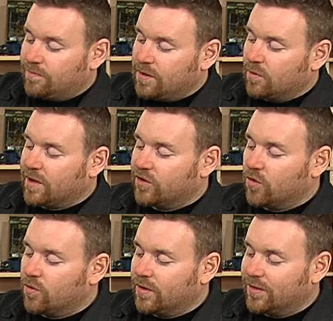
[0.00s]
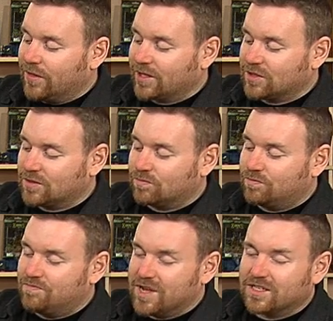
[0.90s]
people might know that's
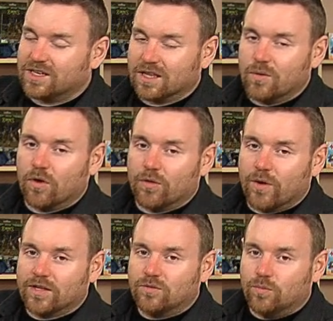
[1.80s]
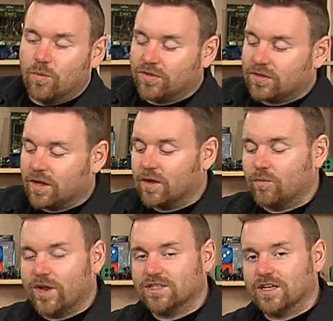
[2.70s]
basically what the
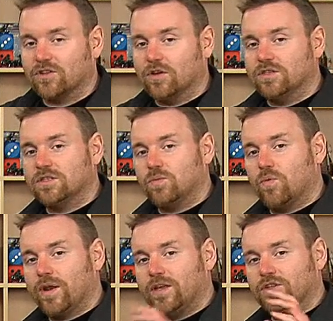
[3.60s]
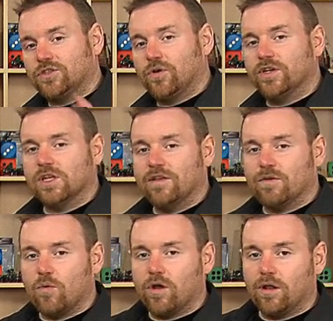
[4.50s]
Reznik does when he destroys a
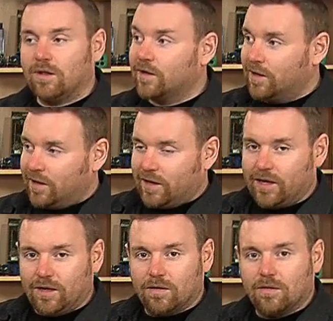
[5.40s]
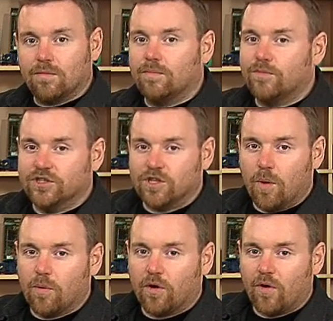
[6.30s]
living model. He puts them
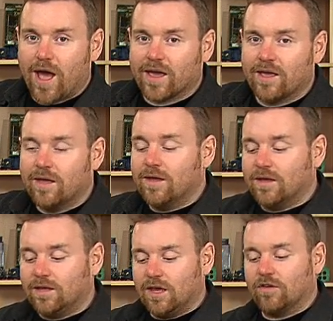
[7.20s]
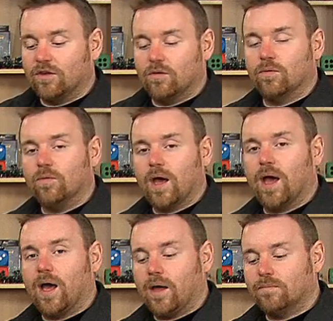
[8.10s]
up on a rack, giving you
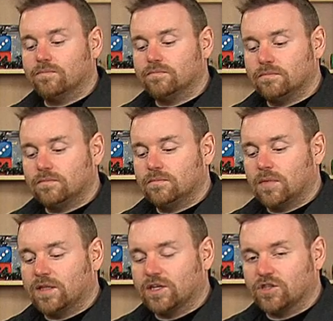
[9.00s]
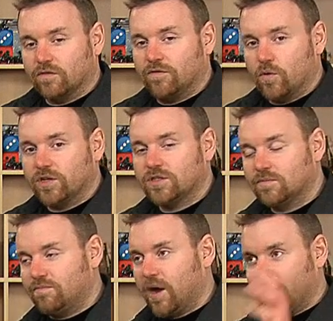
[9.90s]
additional focus
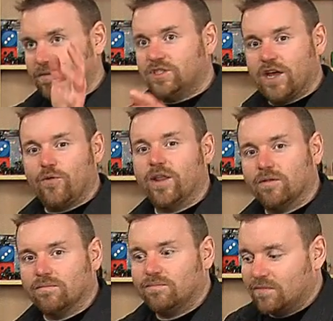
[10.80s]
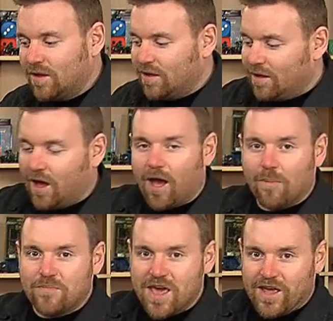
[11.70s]
by generating
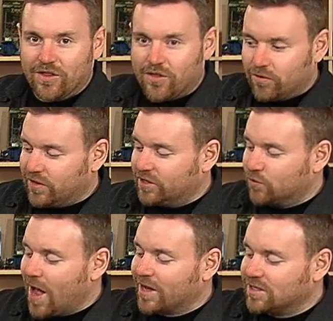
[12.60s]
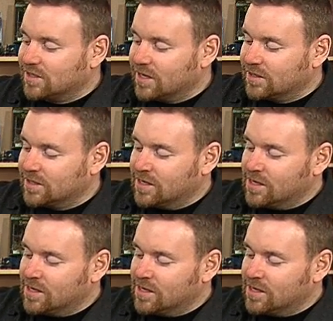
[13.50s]
pain through these racks and things.